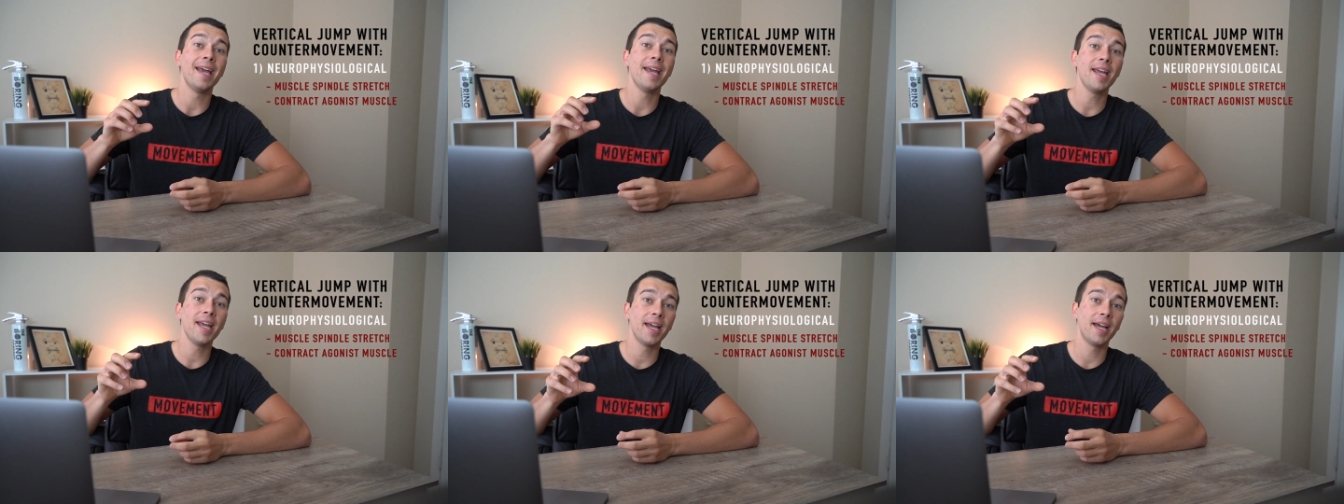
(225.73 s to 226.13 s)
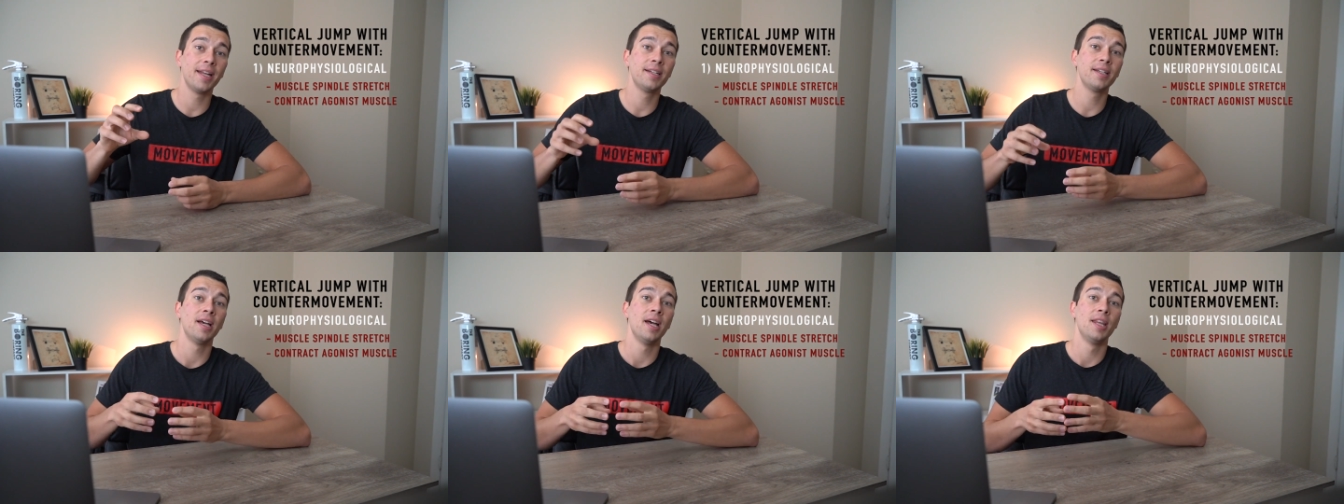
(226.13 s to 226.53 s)

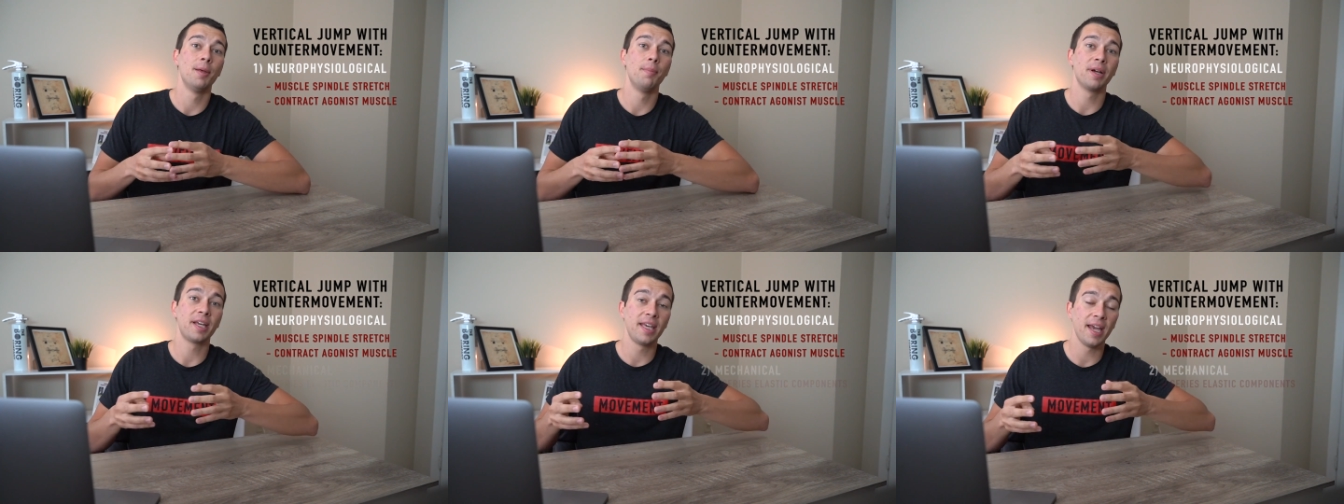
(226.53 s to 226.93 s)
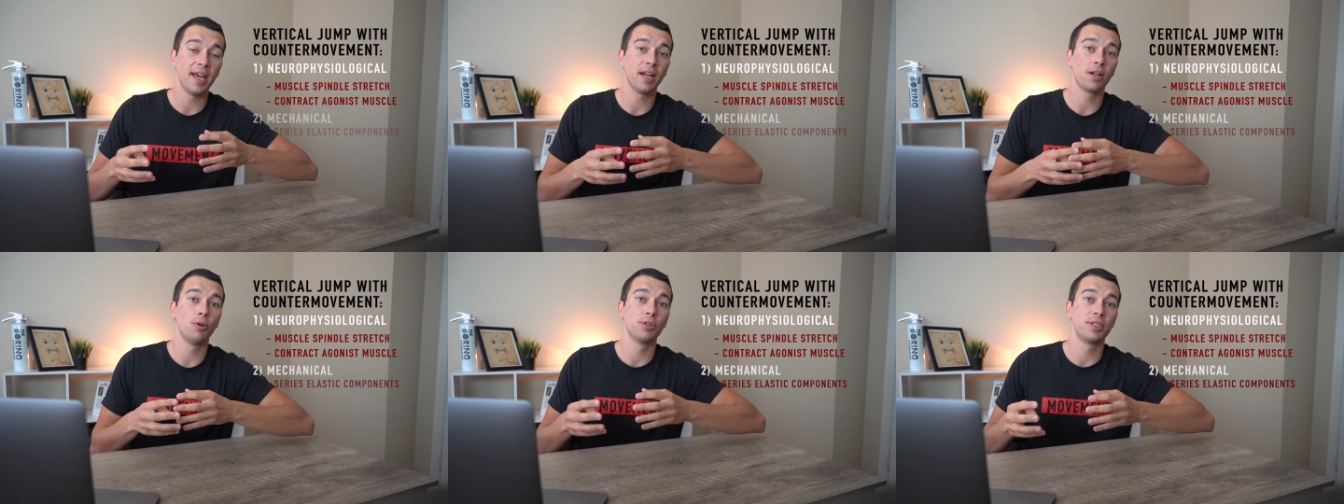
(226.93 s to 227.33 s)
and the
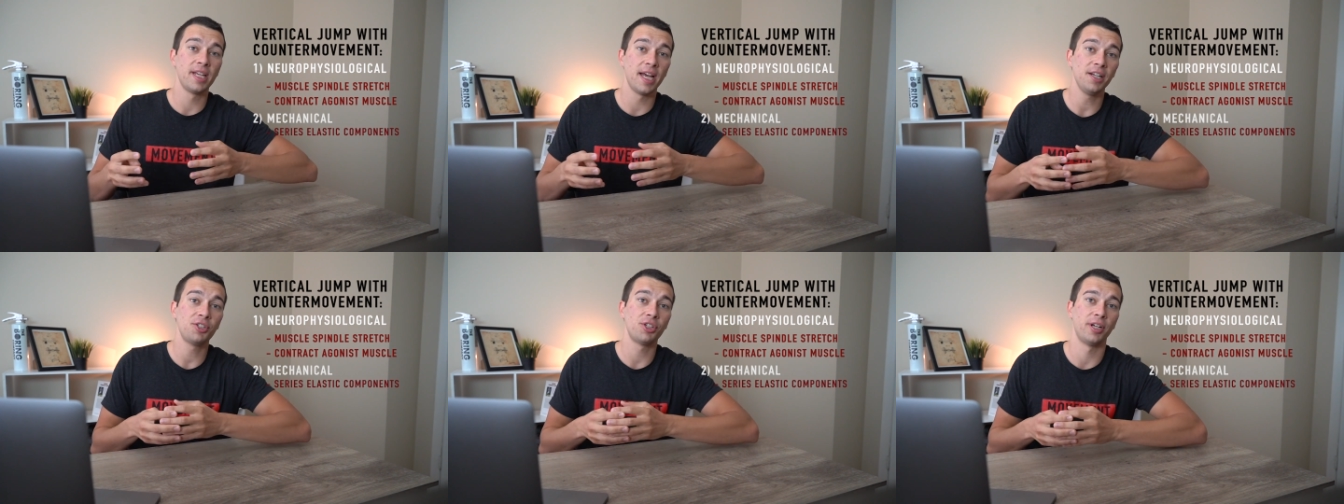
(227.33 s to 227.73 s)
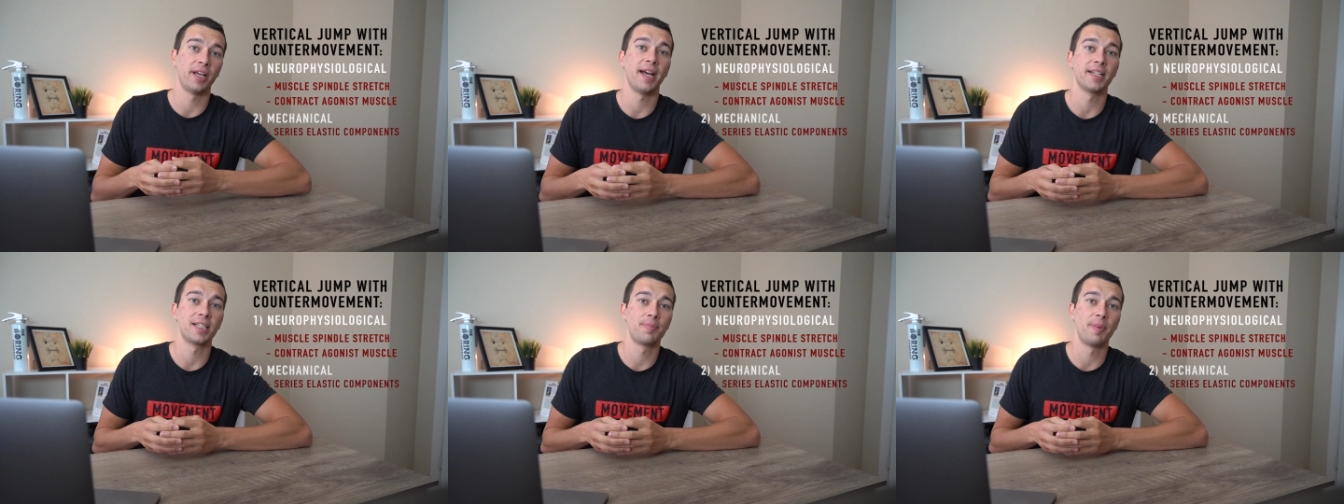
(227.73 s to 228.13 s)
mechanical tension
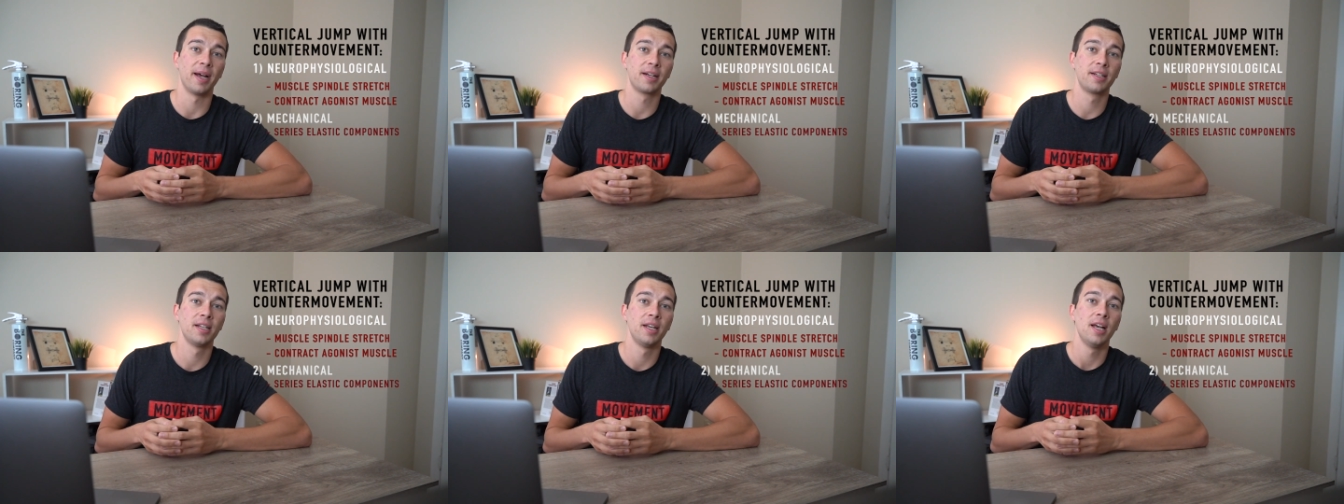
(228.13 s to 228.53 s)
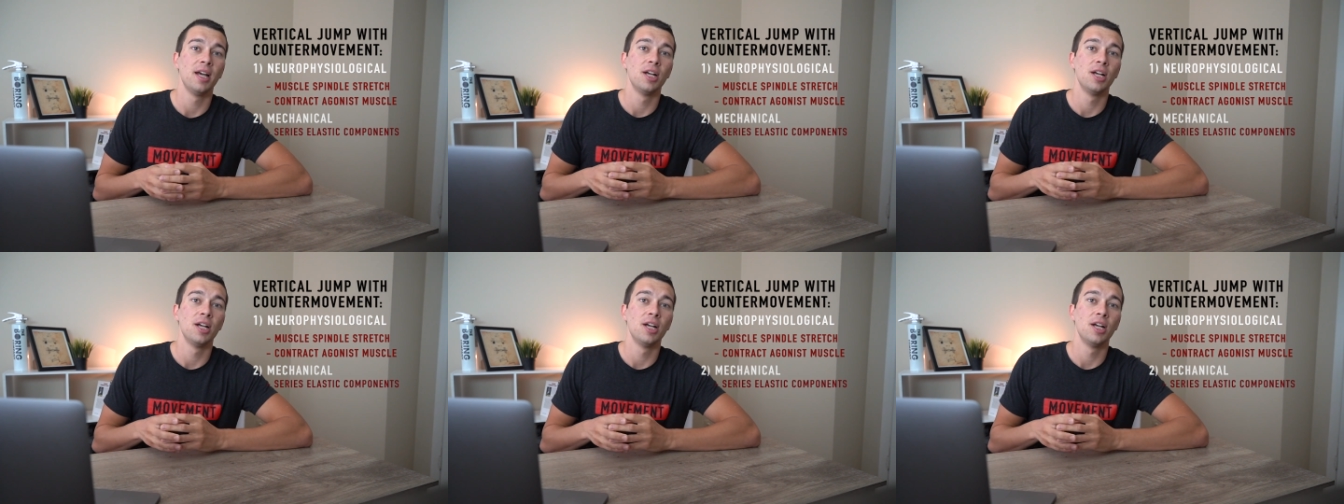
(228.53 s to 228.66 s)
aspect.